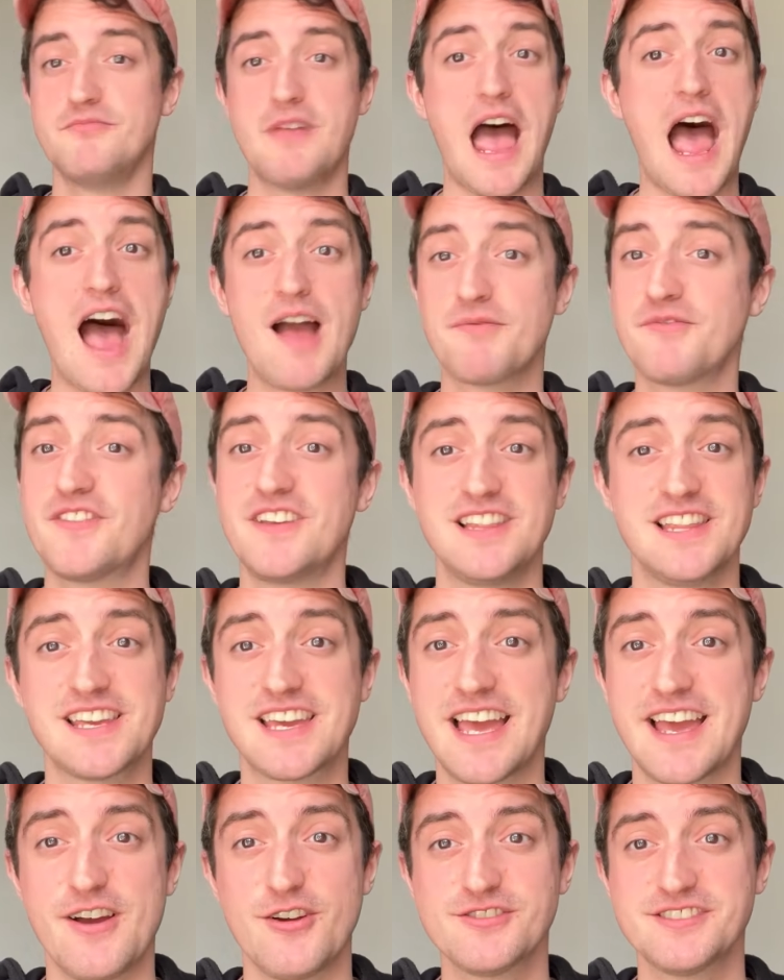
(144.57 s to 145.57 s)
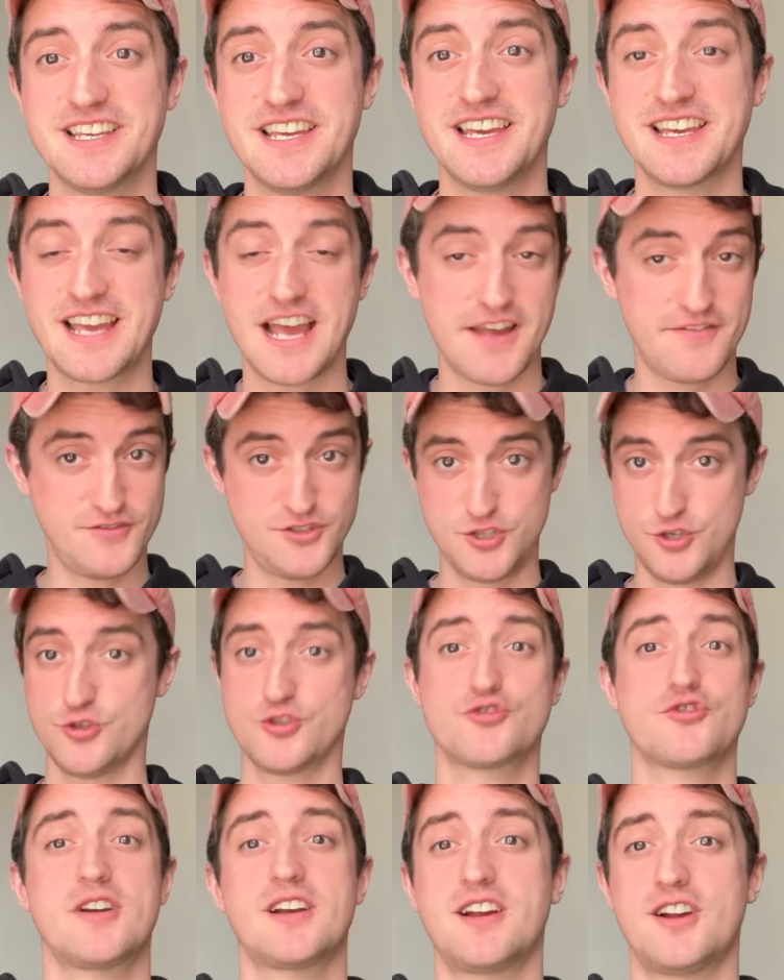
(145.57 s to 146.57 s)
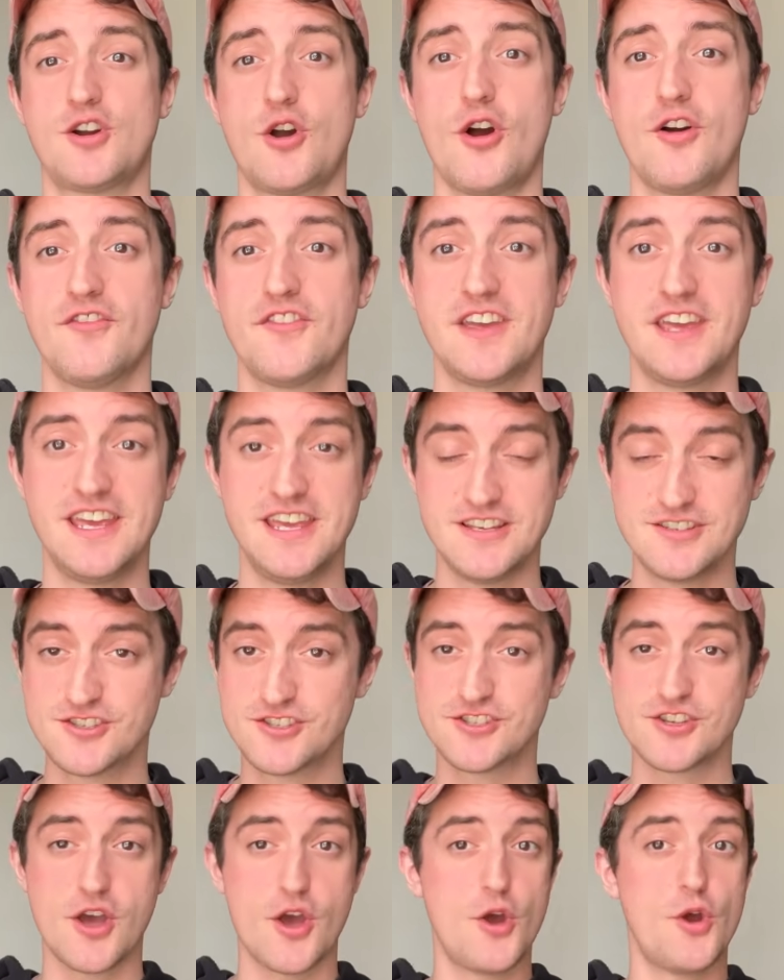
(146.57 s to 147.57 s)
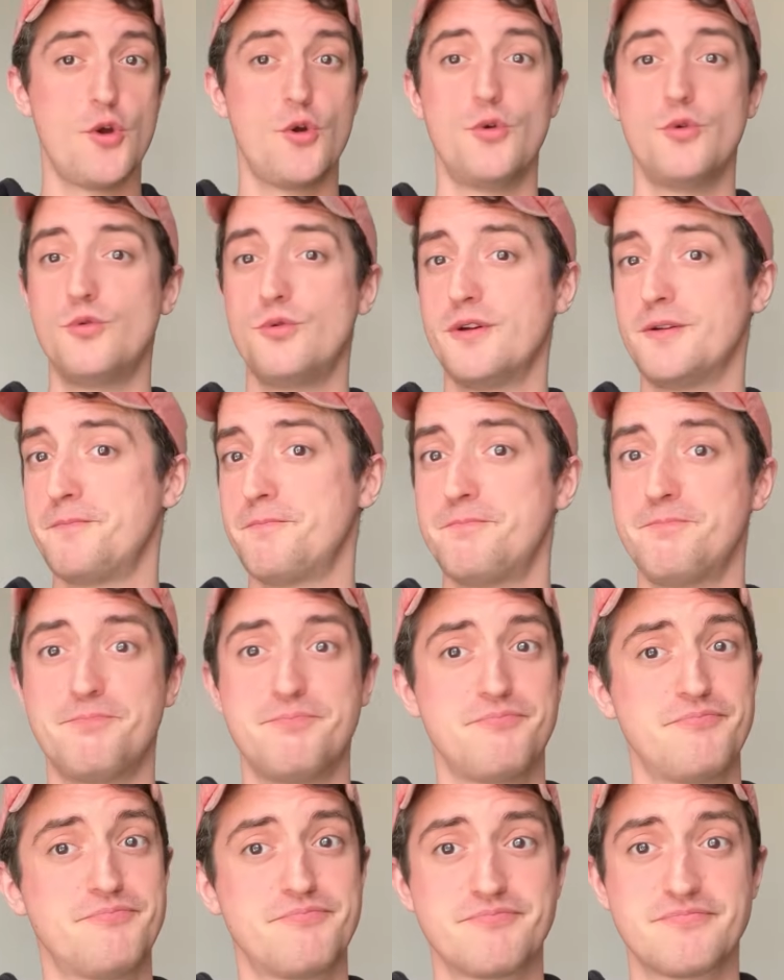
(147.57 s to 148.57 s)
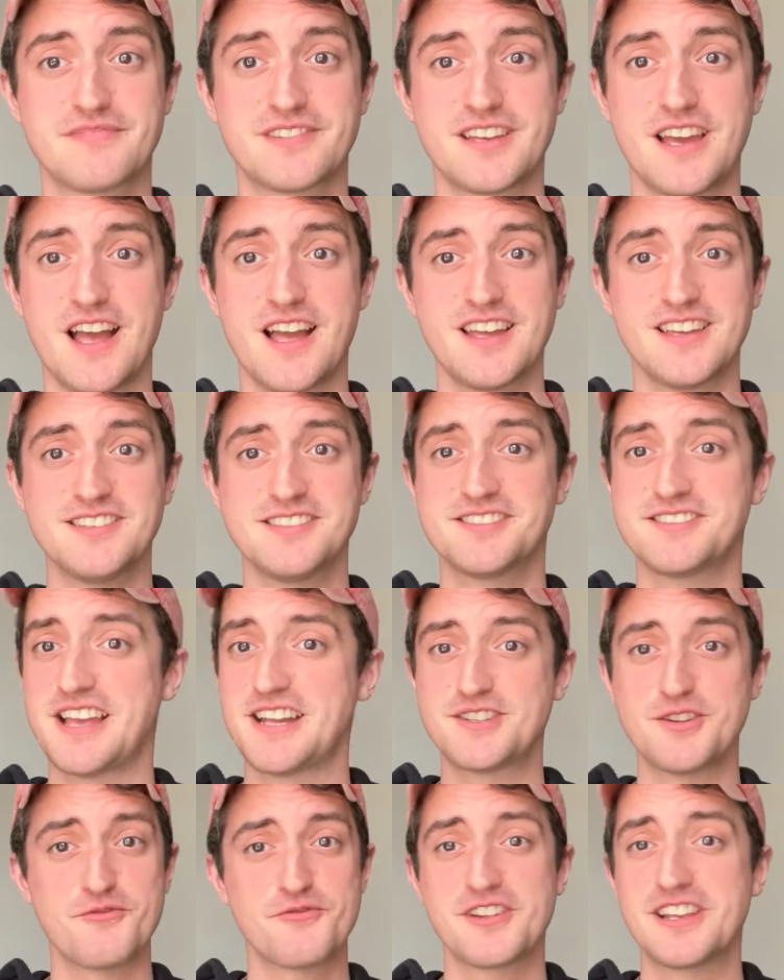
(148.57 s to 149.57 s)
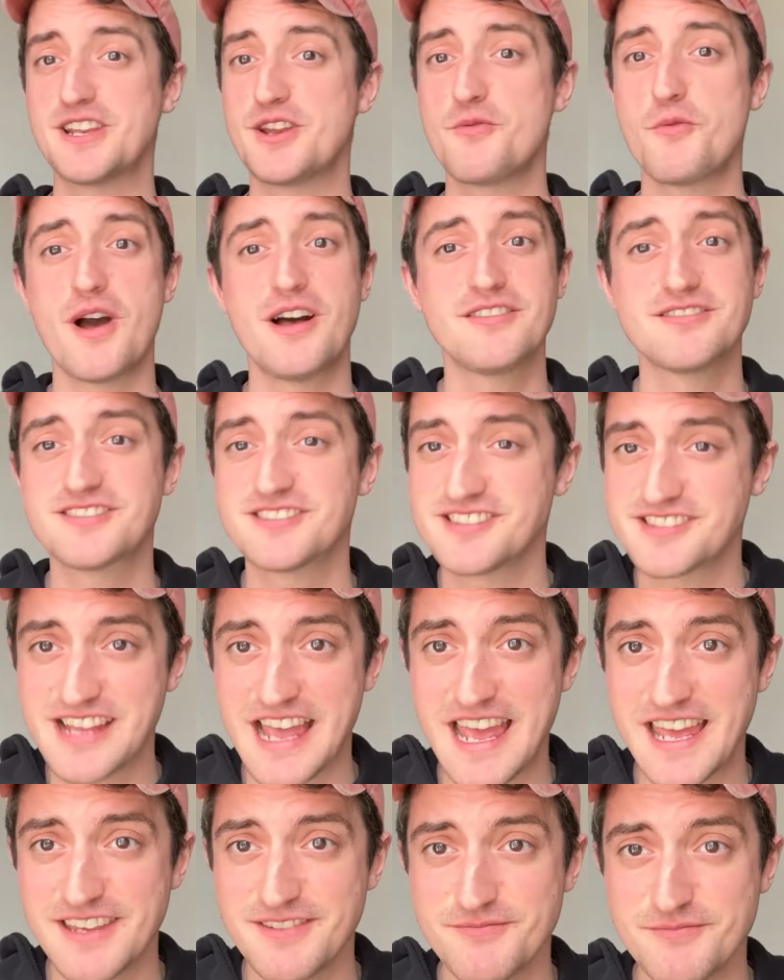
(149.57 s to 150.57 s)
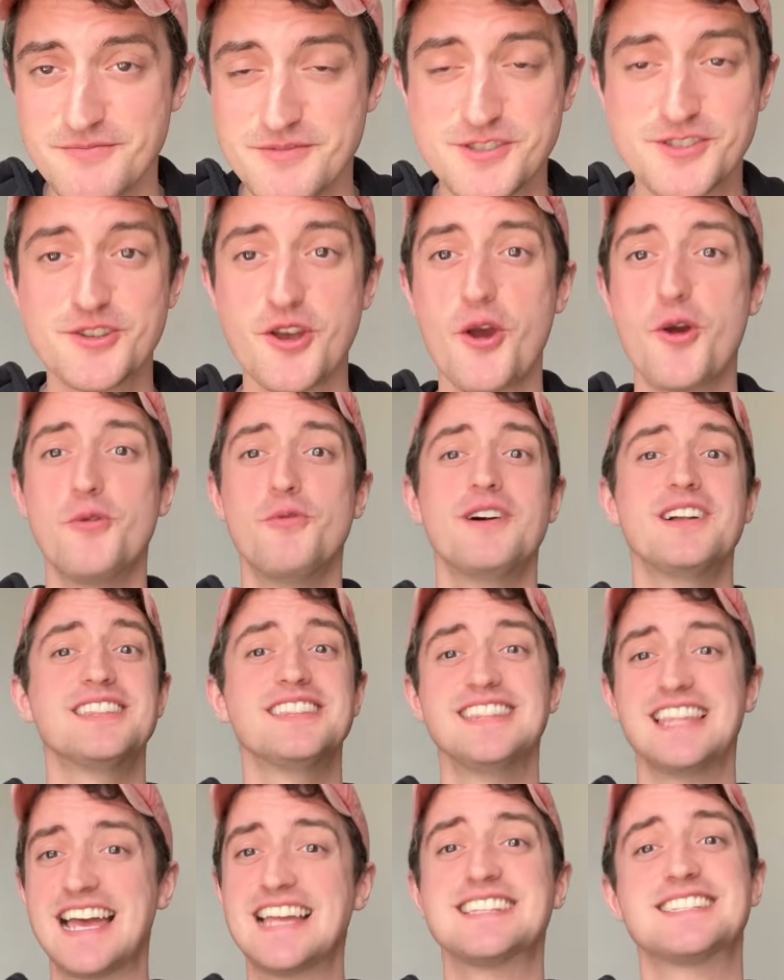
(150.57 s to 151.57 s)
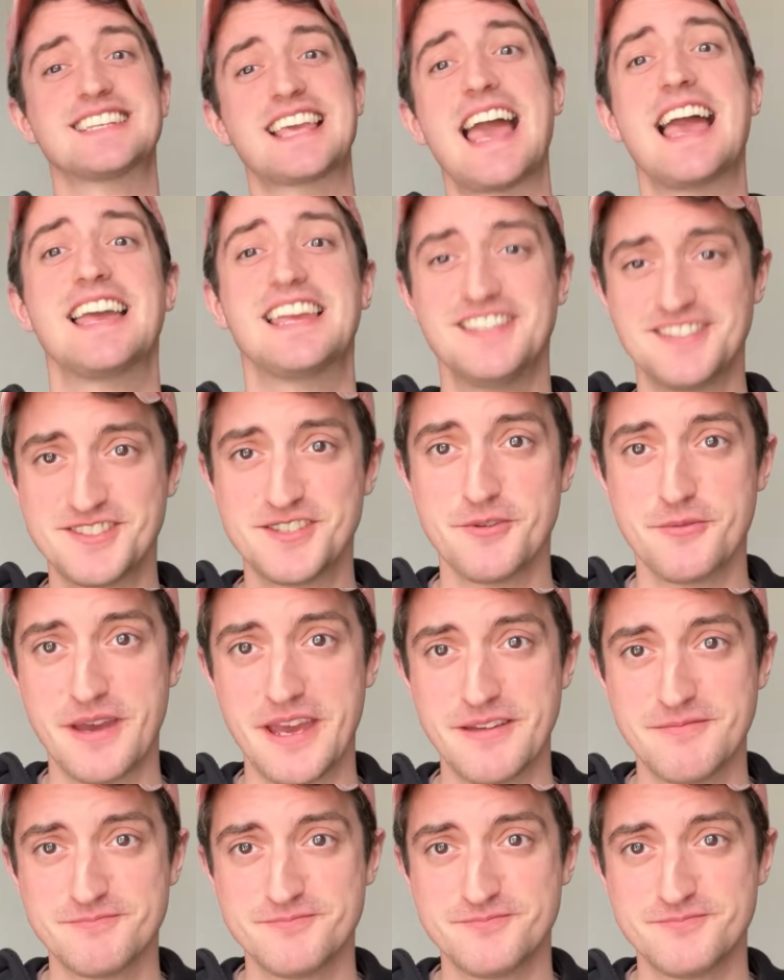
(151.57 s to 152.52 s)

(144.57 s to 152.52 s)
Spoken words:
I'm feeling chaotic. I've just drank a coffee. So guys, I don't really know what else to say. So let's get into it.